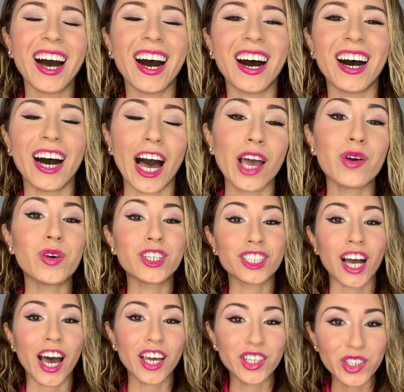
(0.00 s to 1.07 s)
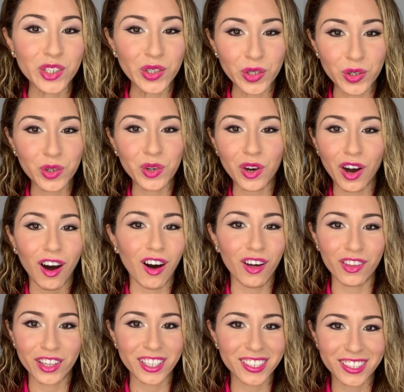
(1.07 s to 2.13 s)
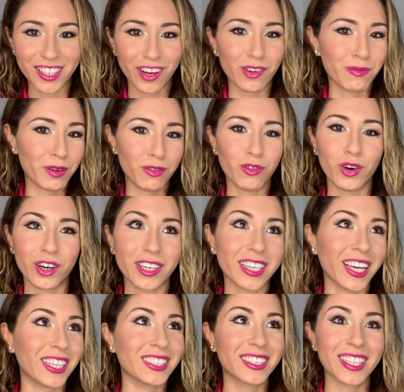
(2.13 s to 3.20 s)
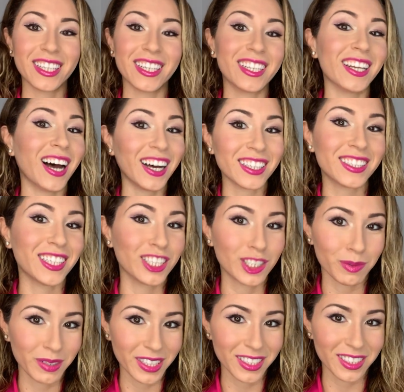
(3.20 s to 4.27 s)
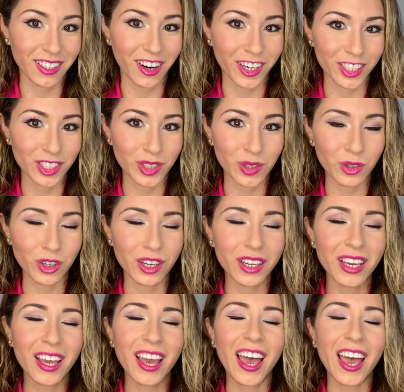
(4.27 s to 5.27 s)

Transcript: Uh, I wish I knew all this stuff before, and I guess they did not teach me this in art school.